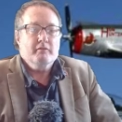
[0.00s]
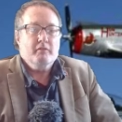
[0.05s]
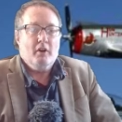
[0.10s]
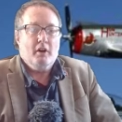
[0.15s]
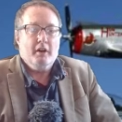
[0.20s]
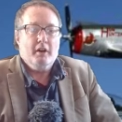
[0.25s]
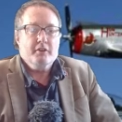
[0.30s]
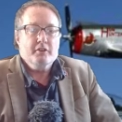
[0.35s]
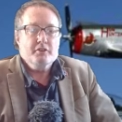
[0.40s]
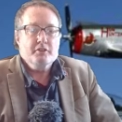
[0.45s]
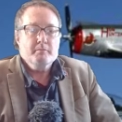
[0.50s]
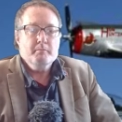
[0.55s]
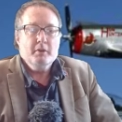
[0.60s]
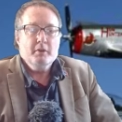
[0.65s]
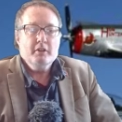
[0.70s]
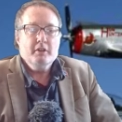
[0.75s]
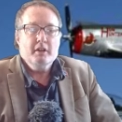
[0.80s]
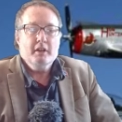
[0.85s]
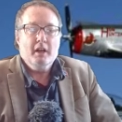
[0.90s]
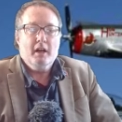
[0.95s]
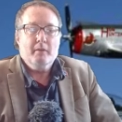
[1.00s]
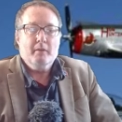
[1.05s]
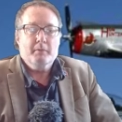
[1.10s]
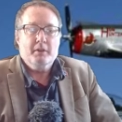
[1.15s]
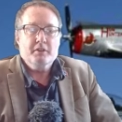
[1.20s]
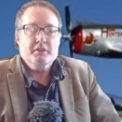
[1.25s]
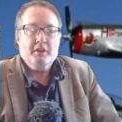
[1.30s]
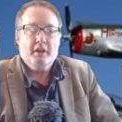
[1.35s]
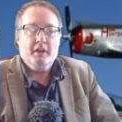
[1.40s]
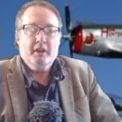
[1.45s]
fighters meeting up
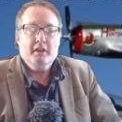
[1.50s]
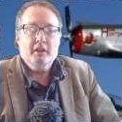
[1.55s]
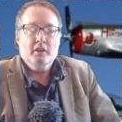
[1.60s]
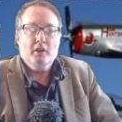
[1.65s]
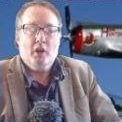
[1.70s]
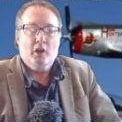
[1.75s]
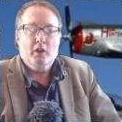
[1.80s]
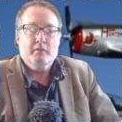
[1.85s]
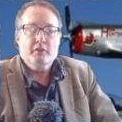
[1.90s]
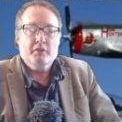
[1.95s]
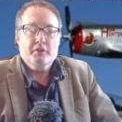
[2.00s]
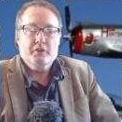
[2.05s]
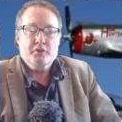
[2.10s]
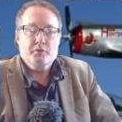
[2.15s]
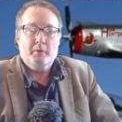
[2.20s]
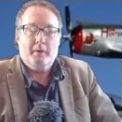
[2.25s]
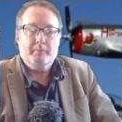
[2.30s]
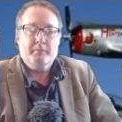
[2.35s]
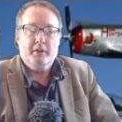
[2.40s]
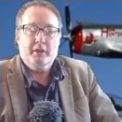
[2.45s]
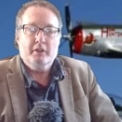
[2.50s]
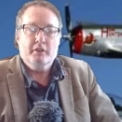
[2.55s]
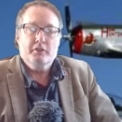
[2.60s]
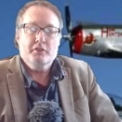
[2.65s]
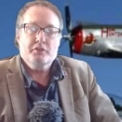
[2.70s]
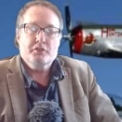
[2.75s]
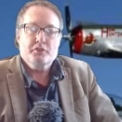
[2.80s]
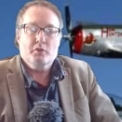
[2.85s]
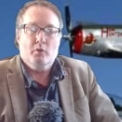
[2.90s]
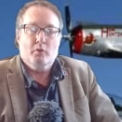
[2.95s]
and taking over, disrupting and
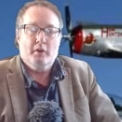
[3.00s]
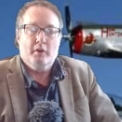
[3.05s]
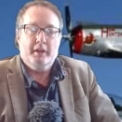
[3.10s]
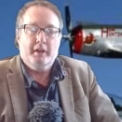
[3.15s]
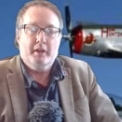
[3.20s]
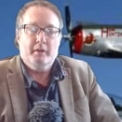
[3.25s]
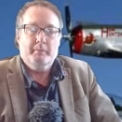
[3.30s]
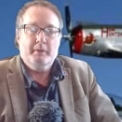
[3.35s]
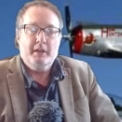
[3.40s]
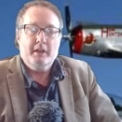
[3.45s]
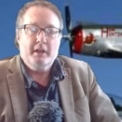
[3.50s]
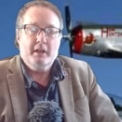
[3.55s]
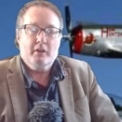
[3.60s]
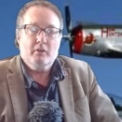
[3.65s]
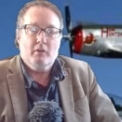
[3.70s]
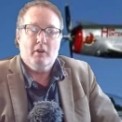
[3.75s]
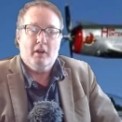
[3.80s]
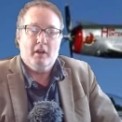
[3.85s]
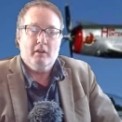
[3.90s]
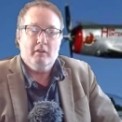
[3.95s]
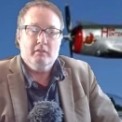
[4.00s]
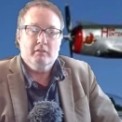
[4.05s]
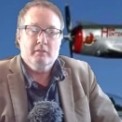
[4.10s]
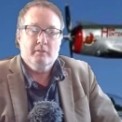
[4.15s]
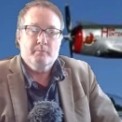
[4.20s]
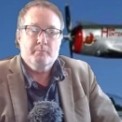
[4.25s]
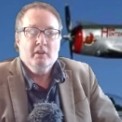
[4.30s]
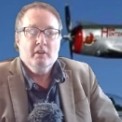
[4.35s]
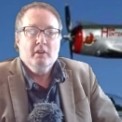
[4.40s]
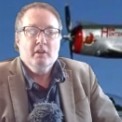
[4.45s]
destroying enemy aircraft.
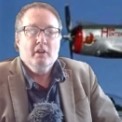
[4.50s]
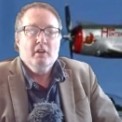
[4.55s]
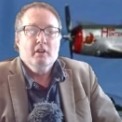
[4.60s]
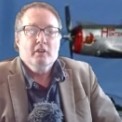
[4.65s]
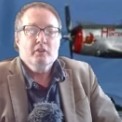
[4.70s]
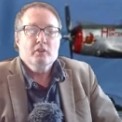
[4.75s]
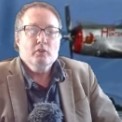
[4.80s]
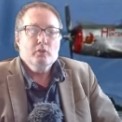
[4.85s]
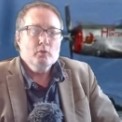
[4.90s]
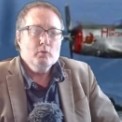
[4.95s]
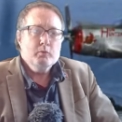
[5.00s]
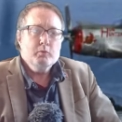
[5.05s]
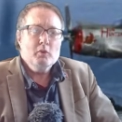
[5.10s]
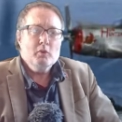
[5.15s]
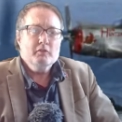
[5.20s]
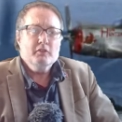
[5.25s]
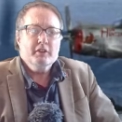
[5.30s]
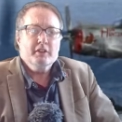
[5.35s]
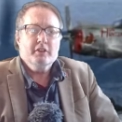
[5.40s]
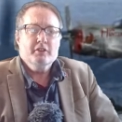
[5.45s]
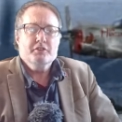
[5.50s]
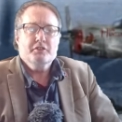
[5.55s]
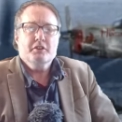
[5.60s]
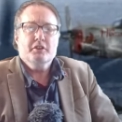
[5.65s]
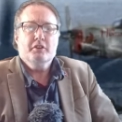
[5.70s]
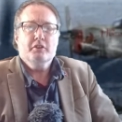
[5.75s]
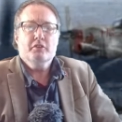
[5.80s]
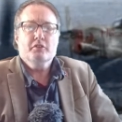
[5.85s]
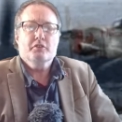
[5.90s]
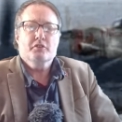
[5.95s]
The Luftwaffe
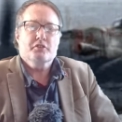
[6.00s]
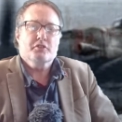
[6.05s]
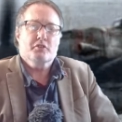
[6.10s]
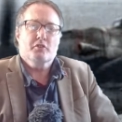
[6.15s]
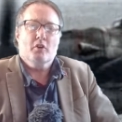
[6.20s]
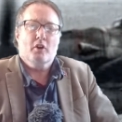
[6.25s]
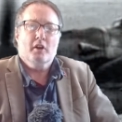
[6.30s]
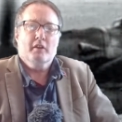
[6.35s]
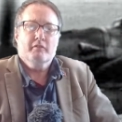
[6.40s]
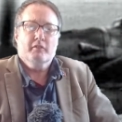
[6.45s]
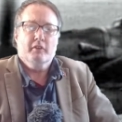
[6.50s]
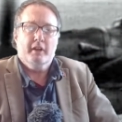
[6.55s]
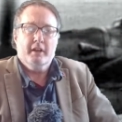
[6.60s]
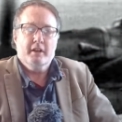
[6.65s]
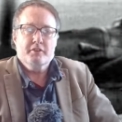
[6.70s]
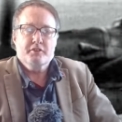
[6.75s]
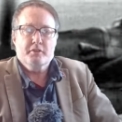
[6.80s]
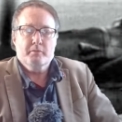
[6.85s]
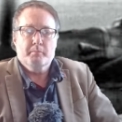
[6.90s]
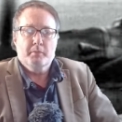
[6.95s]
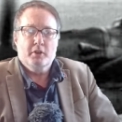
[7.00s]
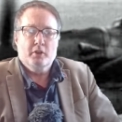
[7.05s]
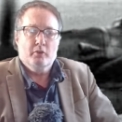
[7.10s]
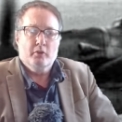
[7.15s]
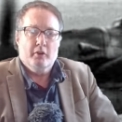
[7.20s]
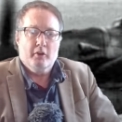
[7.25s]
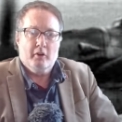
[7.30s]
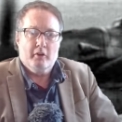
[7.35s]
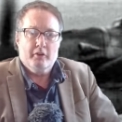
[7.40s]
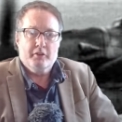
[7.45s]
continued to strive for air
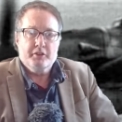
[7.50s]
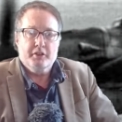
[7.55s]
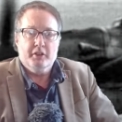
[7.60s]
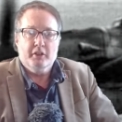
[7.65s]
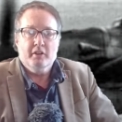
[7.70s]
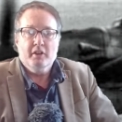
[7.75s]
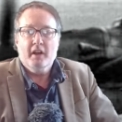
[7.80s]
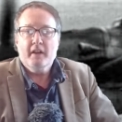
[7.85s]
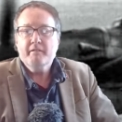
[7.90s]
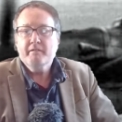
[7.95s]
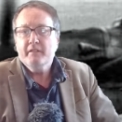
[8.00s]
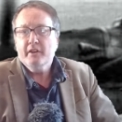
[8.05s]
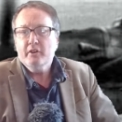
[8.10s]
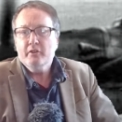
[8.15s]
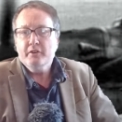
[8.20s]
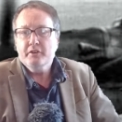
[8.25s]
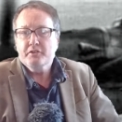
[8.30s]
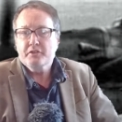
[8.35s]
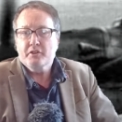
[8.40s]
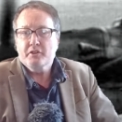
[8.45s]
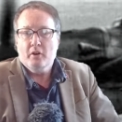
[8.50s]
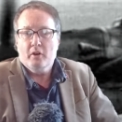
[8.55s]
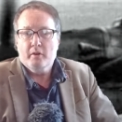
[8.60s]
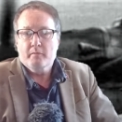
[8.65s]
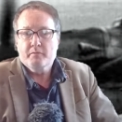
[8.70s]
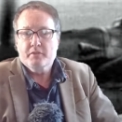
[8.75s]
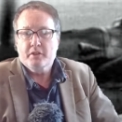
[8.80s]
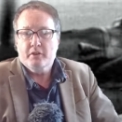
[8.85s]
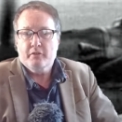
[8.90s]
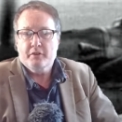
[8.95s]
superiority. At various
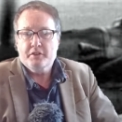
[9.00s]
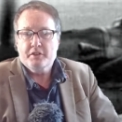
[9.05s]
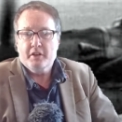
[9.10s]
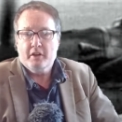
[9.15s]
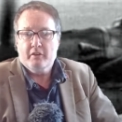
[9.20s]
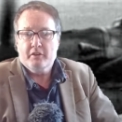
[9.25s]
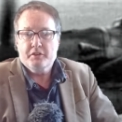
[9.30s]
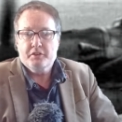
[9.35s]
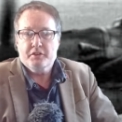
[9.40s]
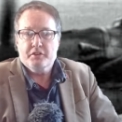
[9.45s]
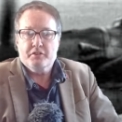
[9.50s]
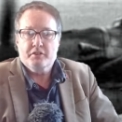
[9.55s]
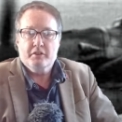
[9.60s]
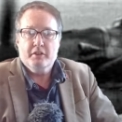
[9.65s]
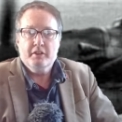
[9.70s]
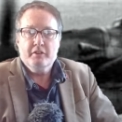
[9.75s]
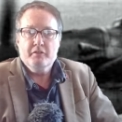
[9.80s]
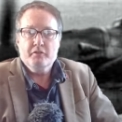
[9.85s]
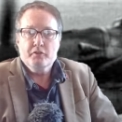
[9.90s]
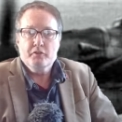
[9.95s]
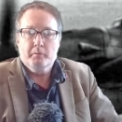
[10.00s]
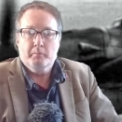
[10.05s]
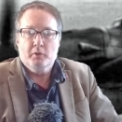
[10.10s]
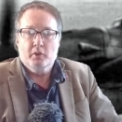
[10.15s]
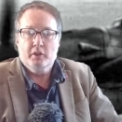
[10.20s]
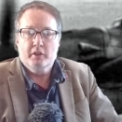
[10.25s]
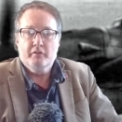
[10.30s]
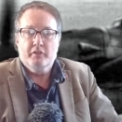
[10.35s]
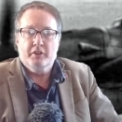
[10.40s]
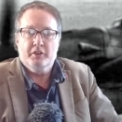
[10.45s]
times their intelligence led them to
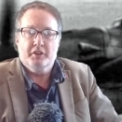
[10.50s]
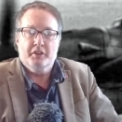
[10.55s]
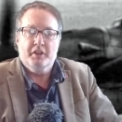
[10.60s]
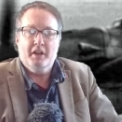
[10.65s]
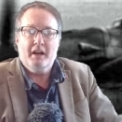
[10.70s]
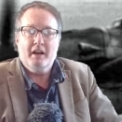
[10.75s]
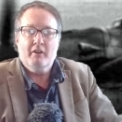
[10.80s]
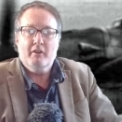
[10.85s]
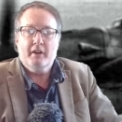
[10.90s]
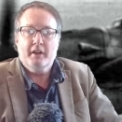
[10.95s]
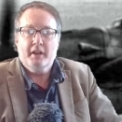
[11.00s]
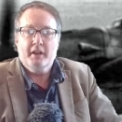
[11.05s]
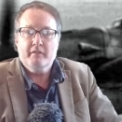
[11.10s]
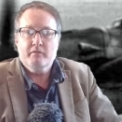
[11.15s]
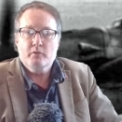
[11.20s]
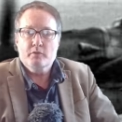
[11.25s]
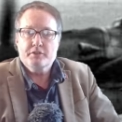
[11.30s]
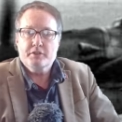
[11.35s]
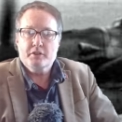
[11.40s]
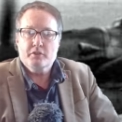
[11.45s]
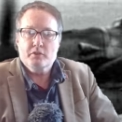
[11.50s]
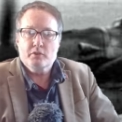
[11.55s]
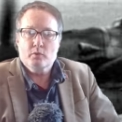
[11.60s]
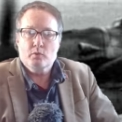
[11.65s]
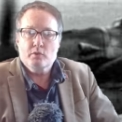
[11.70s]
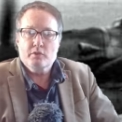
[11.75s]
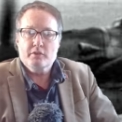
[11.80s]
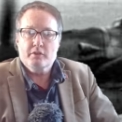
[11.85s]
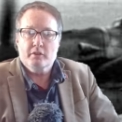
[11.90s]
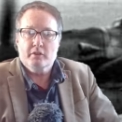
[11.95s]
believe that the RAF was
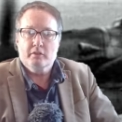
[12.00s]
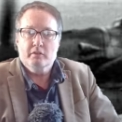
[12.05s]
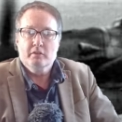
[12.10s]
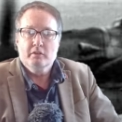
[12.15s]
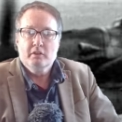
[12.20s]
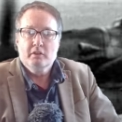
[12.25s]
exhausted,